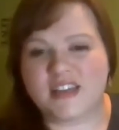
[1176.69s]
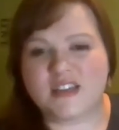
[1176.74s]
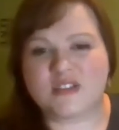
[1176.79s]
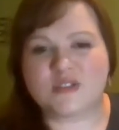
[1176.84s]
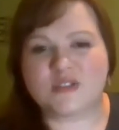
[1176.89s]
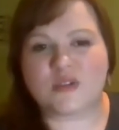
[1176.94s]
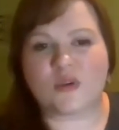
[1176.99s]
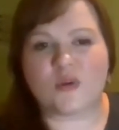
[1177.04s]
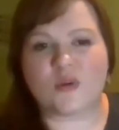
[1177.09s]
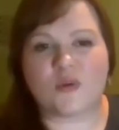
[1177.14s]

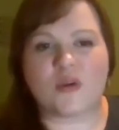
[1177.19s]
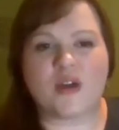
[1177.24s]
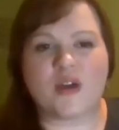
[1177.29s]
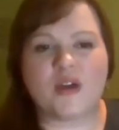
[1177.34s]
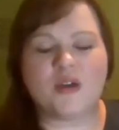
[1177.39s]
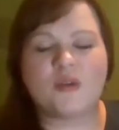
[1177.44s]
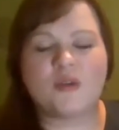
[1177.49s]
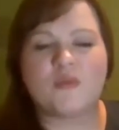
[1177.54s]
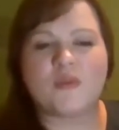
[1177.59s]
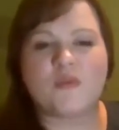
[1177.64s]
So
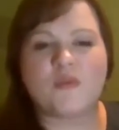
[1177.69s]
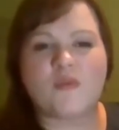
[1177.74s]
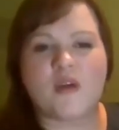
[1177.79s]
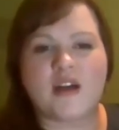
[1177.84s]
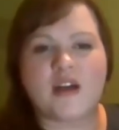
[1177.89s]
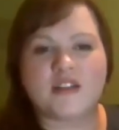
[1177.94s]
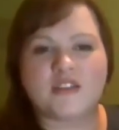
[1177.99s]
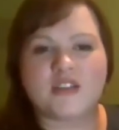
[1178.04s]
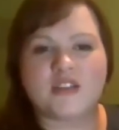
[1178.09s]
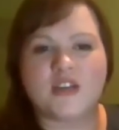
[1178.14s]
we
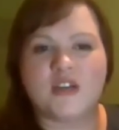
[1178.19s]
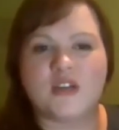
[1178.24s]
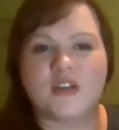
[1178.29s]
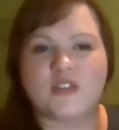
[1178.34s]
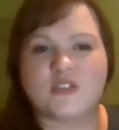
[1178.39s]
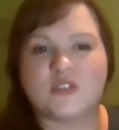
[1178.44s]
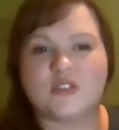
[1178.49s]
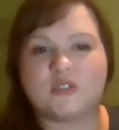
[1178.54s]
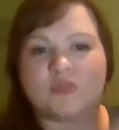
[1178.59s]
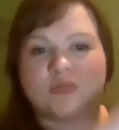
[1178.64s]
want
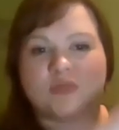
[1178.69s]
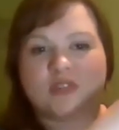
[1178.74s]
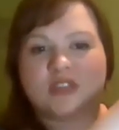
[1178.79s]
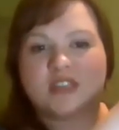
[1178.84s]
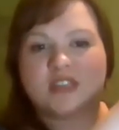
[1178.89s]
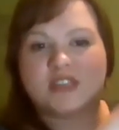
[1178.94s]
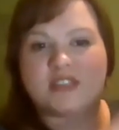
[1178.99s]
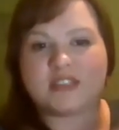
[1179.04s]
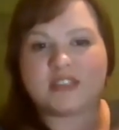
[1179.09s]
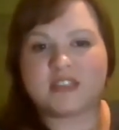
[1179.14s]
to do
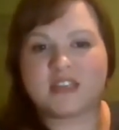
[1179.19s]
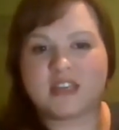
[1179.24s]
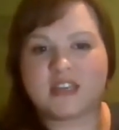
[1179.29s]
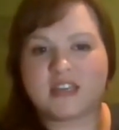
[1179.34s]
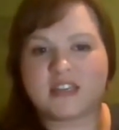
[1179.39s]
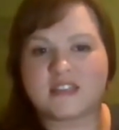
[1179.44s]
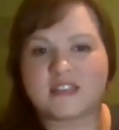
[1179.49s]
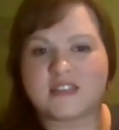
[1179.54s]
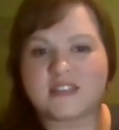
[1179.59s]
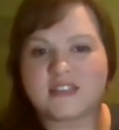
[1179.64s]
these
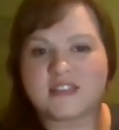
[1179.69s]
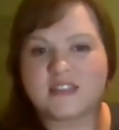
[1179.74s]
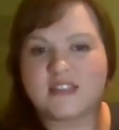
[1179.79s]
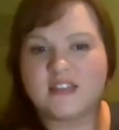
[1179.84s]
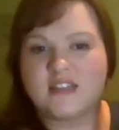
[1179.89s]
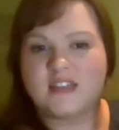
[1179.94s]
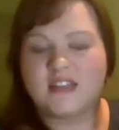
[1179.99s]
things